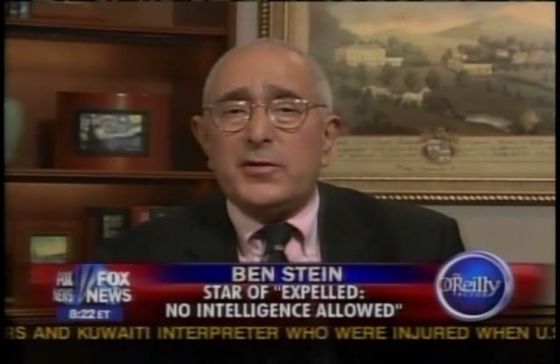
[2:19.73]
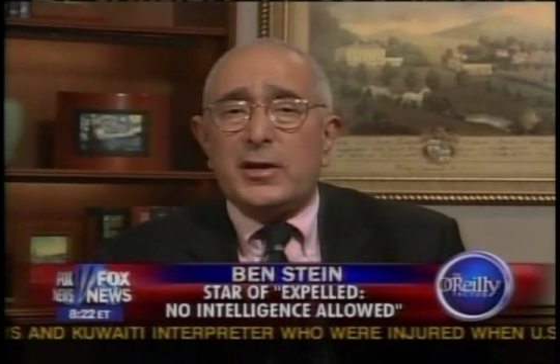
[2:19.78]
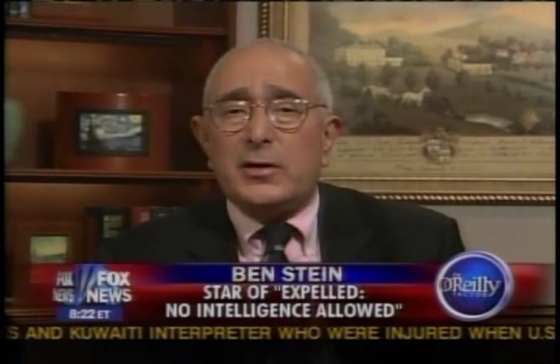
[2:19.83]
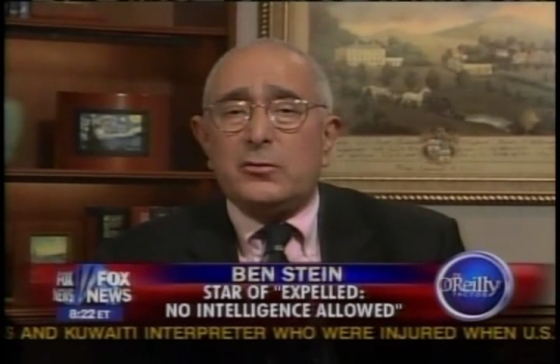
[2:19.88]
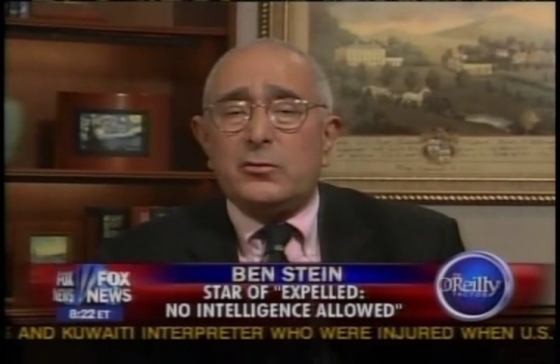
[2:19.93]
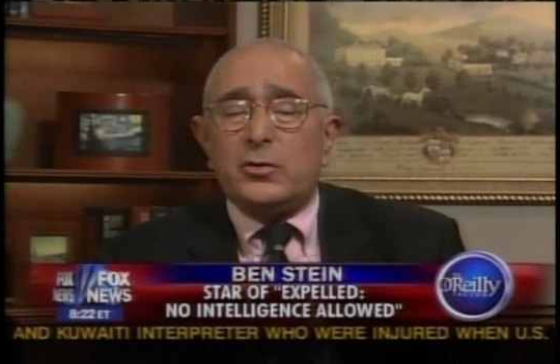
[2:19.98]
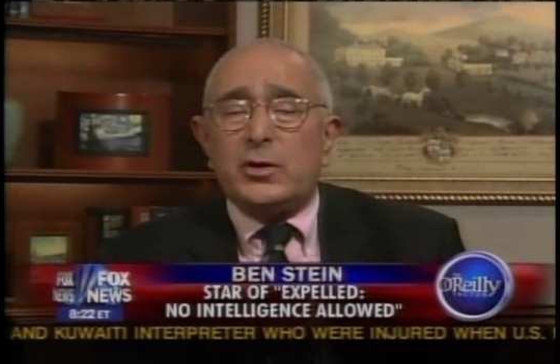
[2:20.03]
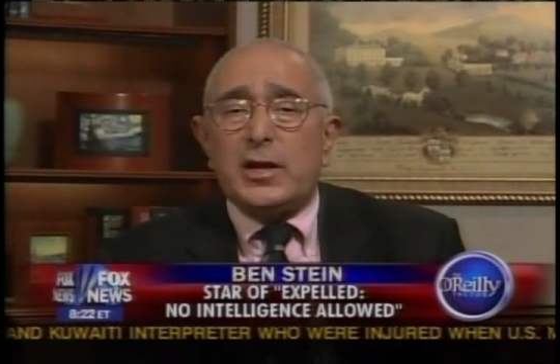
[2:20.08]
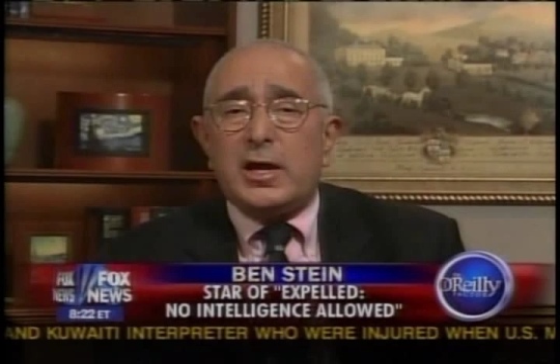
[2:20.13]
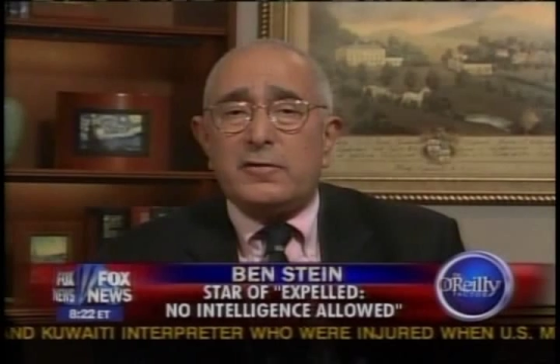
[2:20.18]

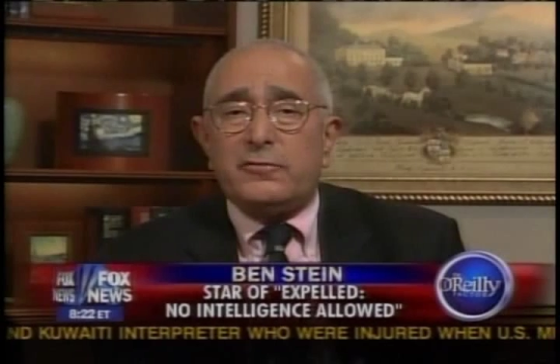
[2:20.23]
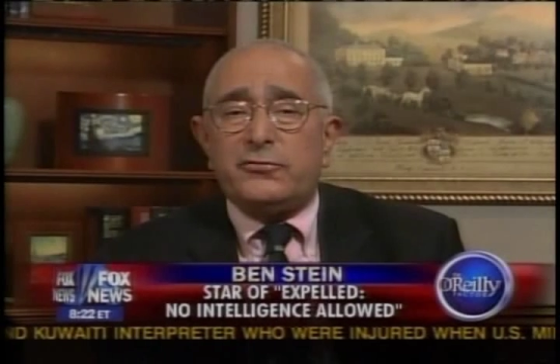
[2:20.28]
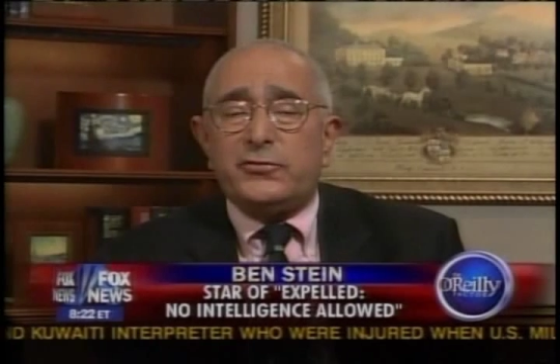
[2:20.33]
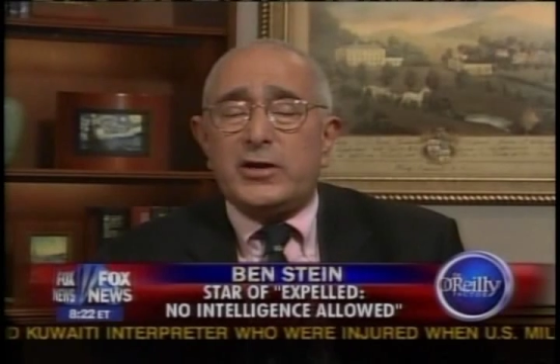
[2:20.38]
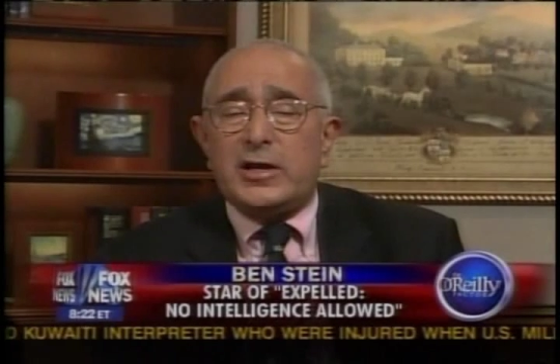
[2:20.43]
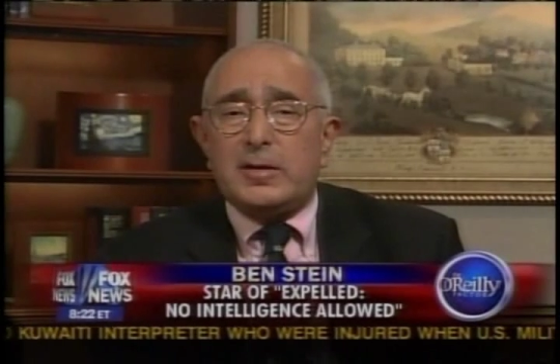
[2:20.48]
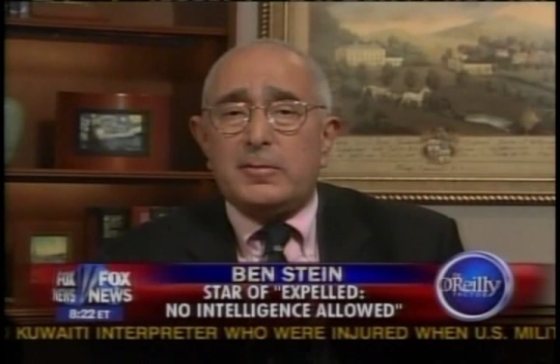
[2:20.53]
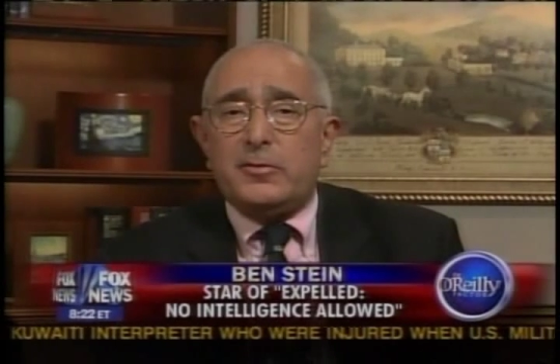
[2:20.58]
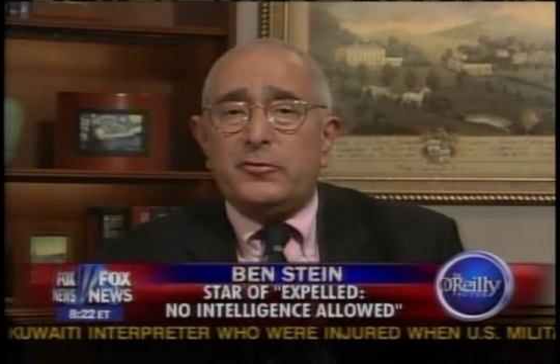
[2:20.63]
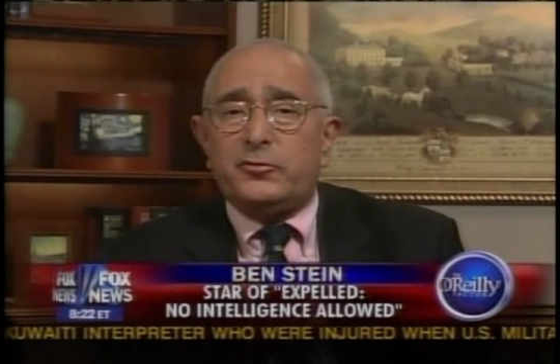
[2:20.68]
inquiry and
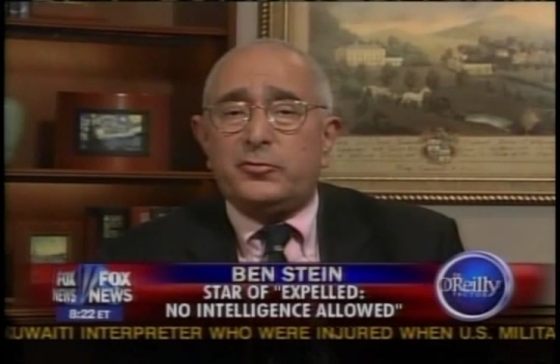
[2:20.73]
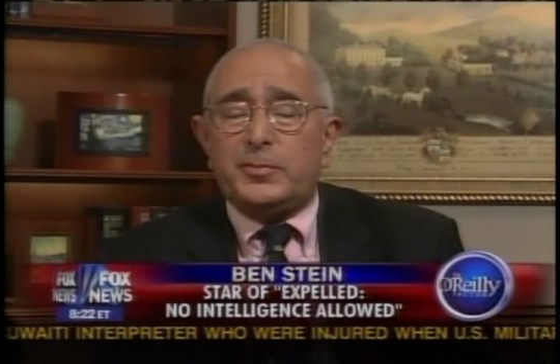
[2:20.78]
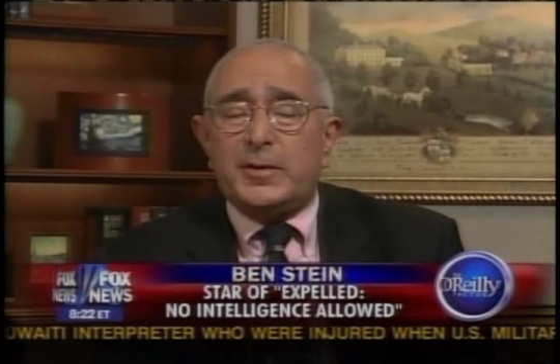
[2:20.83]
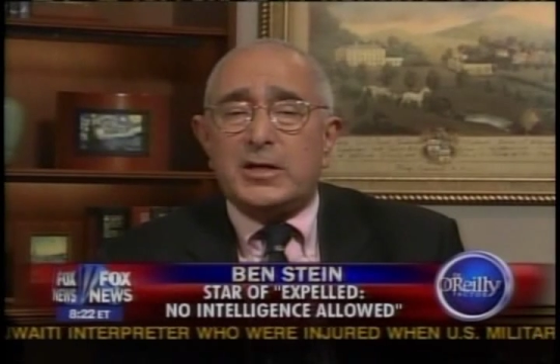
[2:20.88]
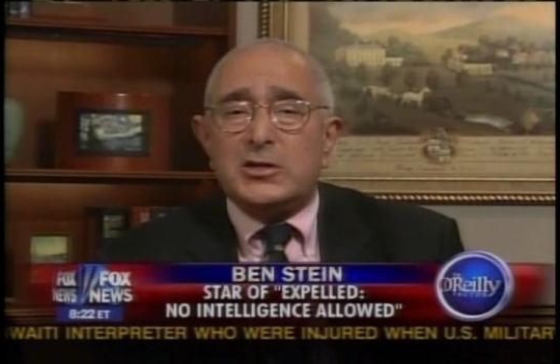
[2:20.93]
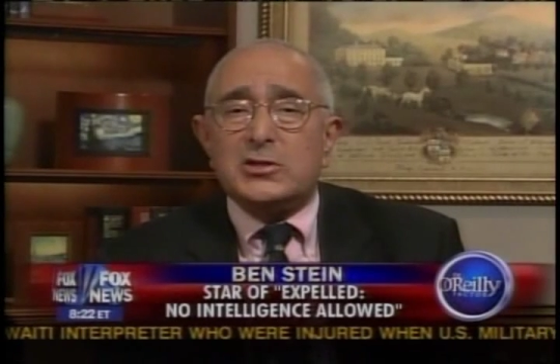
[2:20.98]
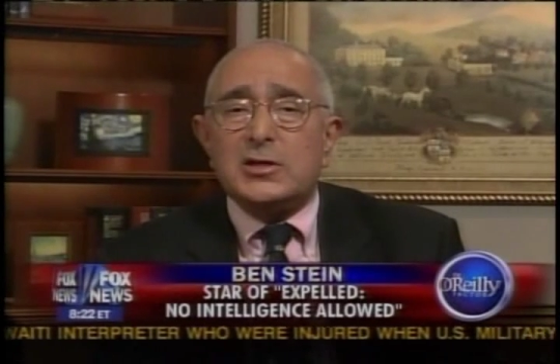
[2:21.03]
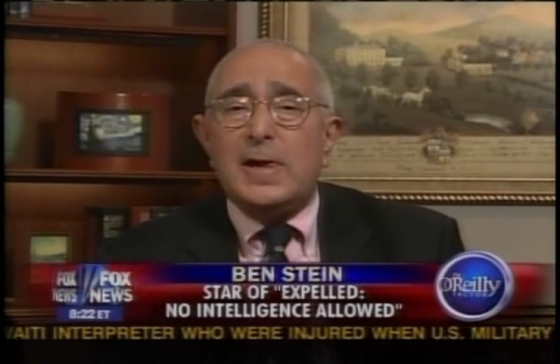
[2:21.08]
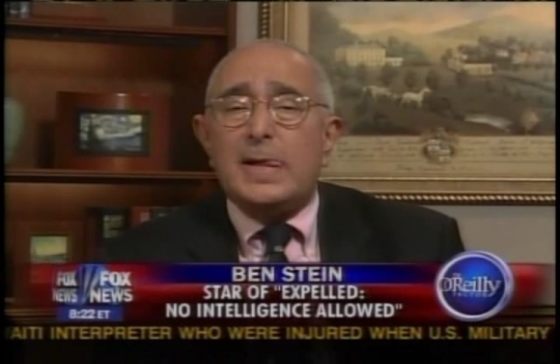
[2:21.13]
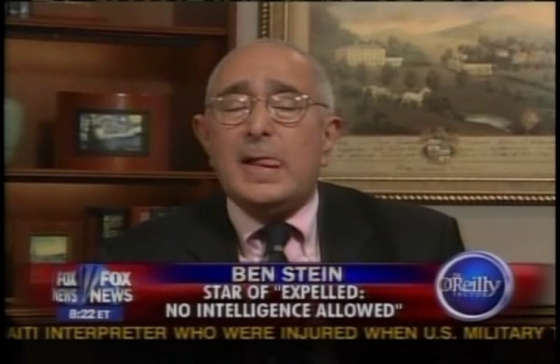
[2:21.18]
freedom of
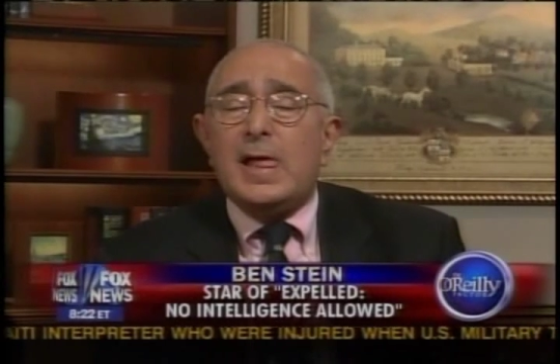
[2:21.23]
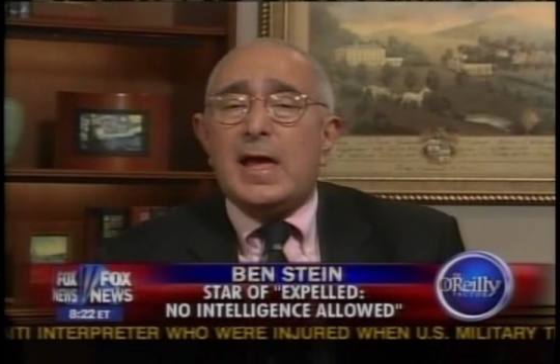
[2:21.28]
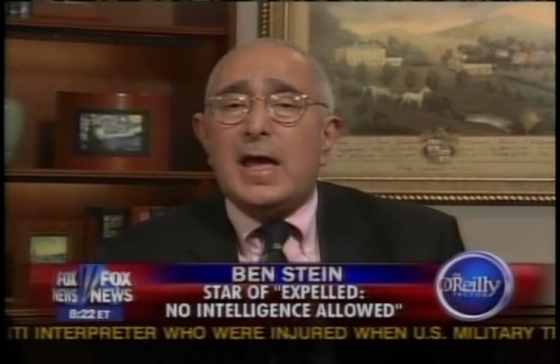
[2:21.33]
speech.